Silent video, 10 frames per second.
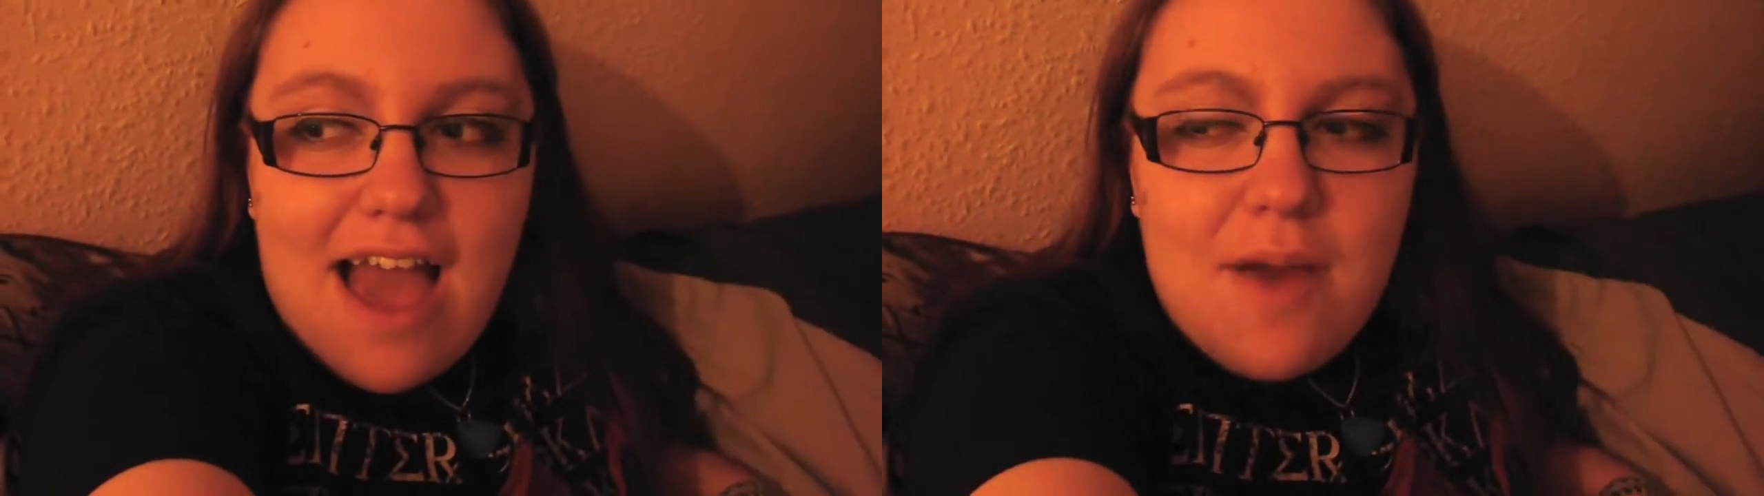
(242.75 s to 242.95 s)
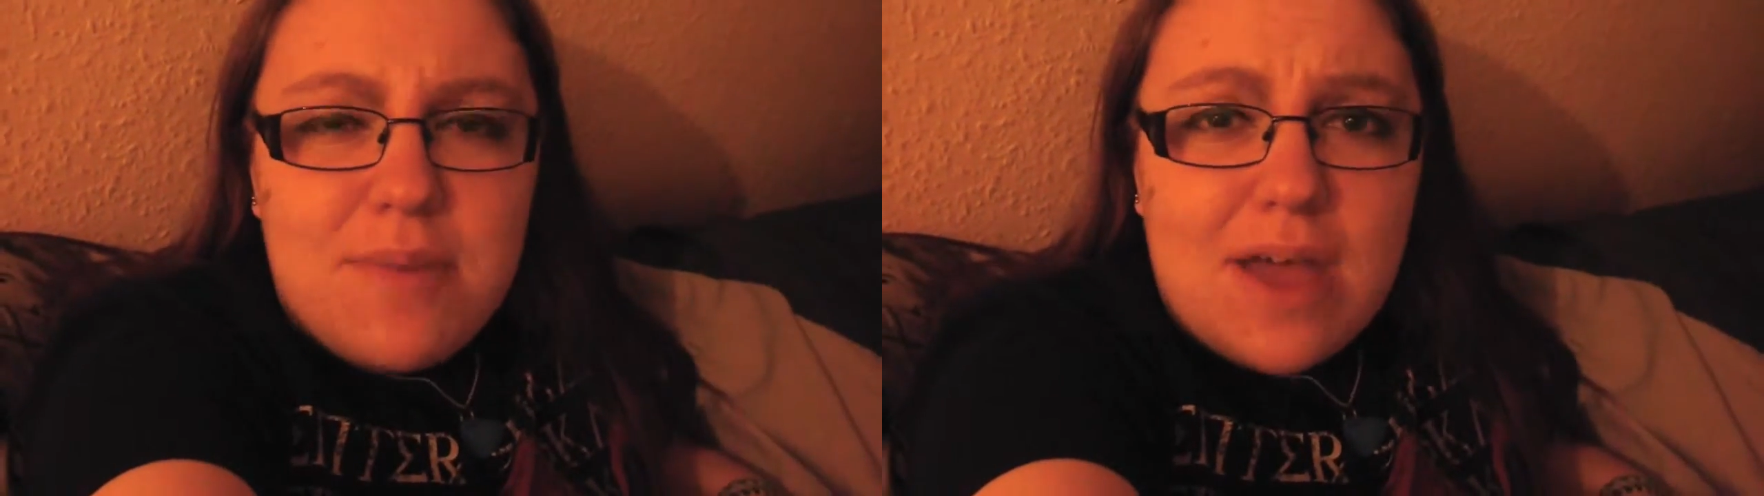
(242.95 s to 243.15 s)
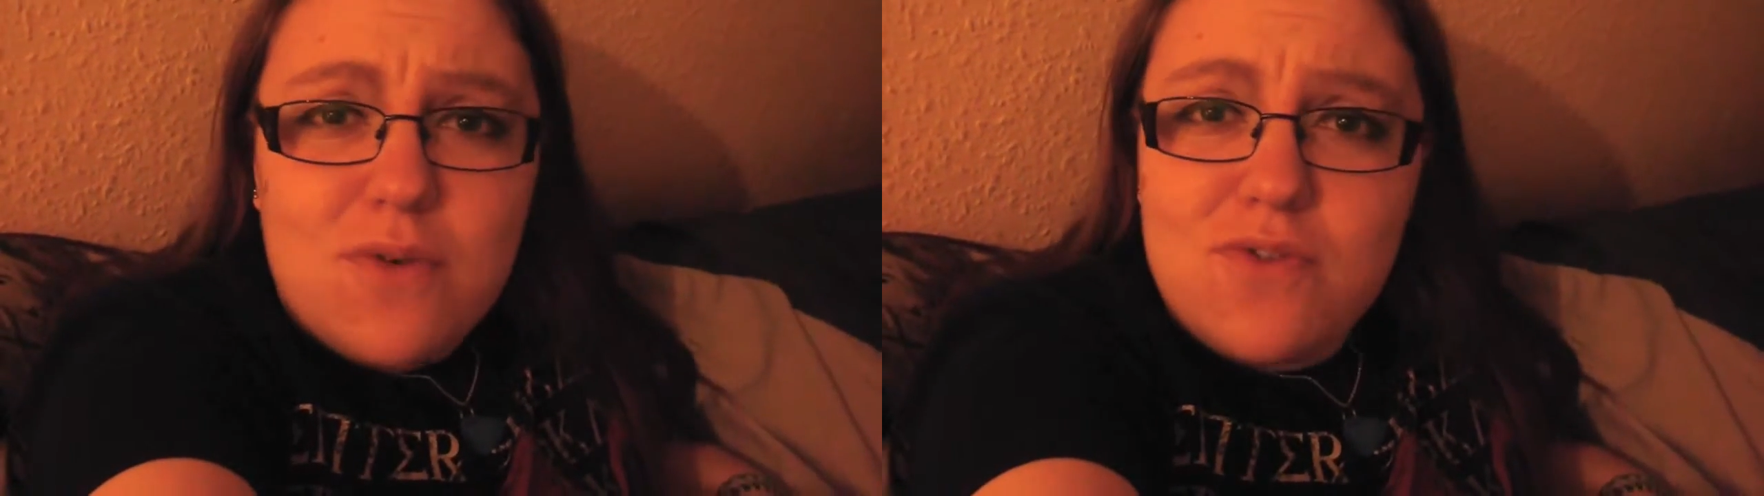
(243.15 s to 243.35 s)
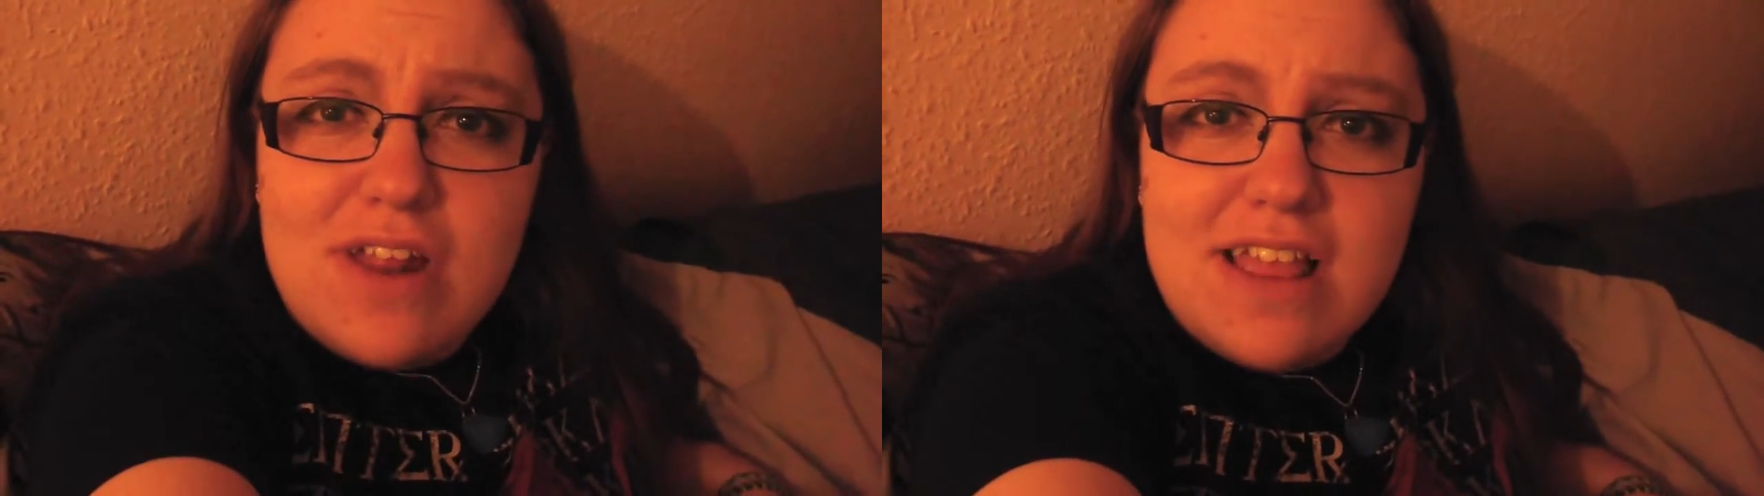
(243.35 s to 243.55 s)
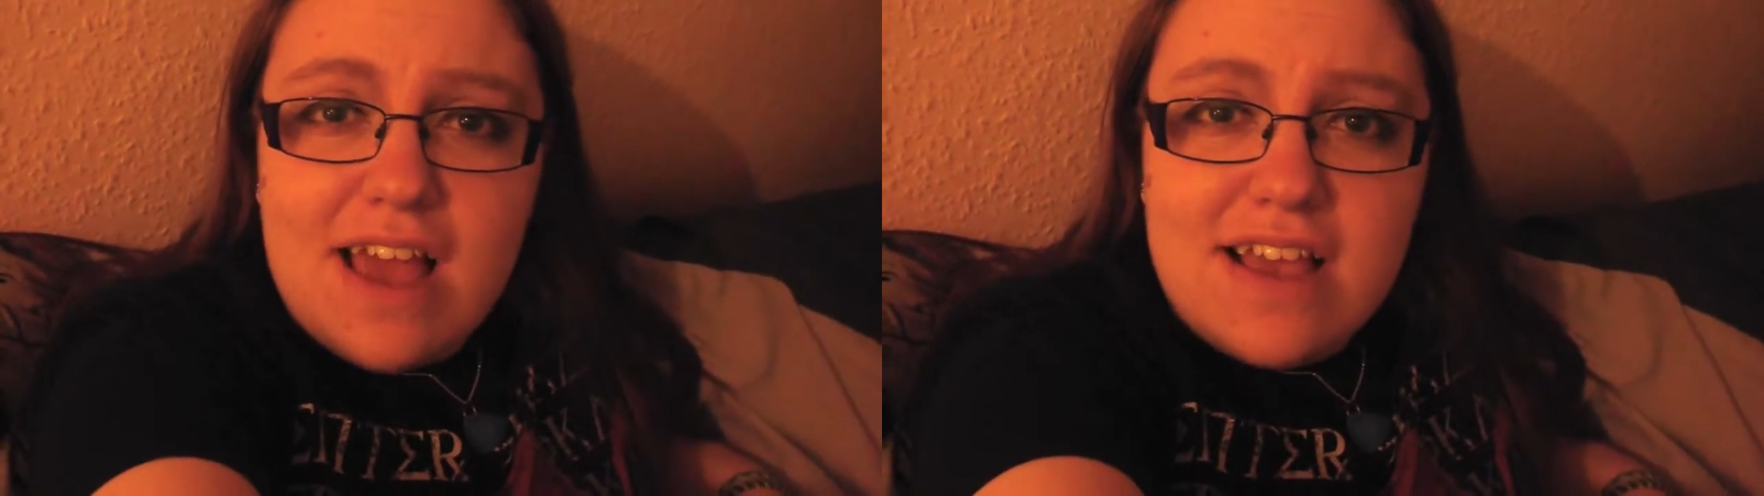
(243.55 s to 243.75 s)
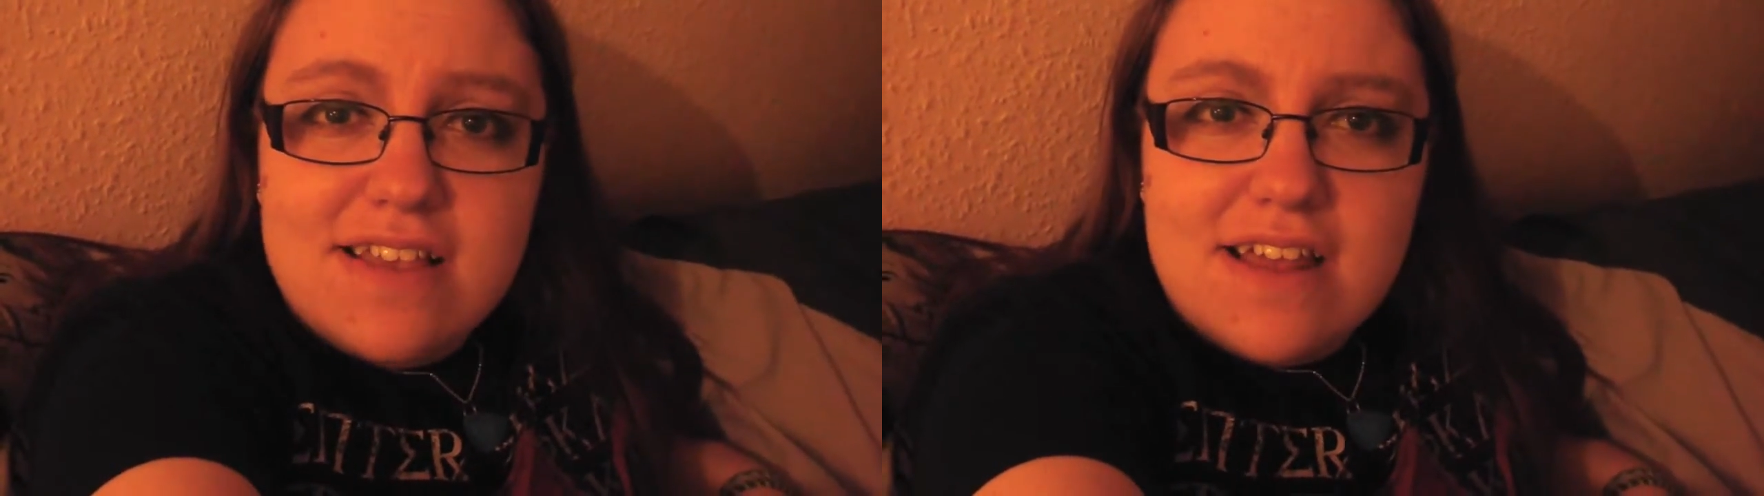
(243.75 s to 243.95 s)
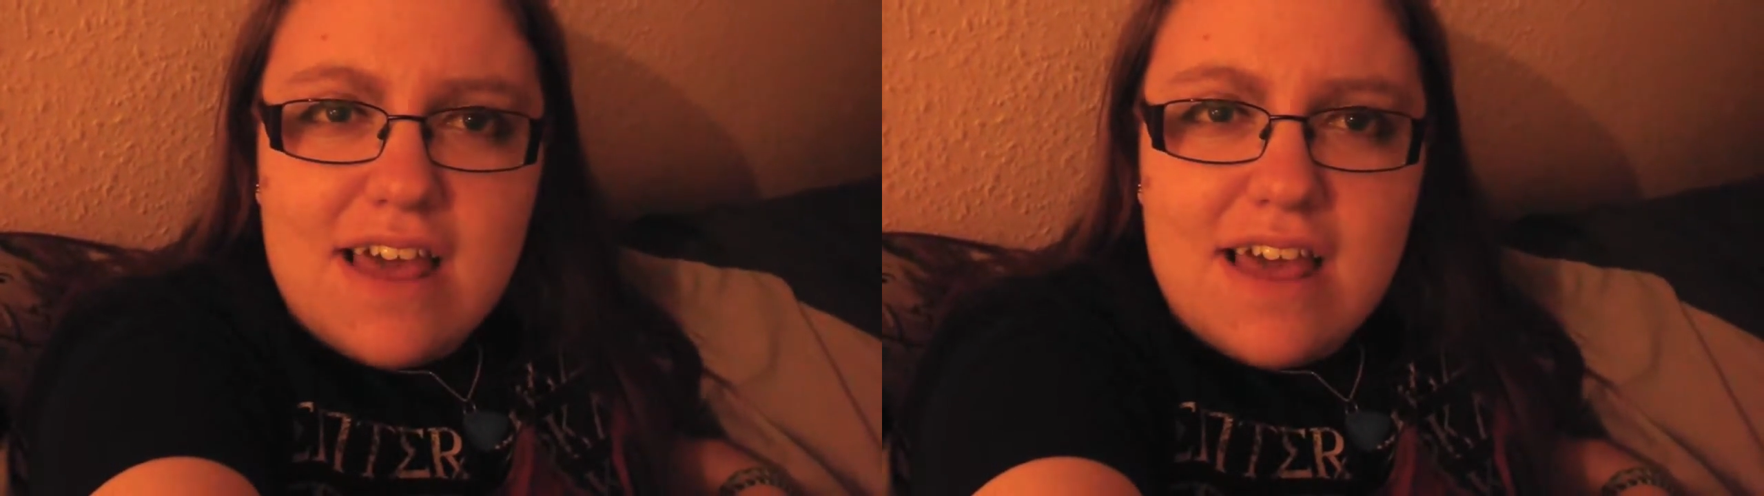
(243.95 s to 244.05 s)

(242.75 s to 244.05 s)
but that was really nice.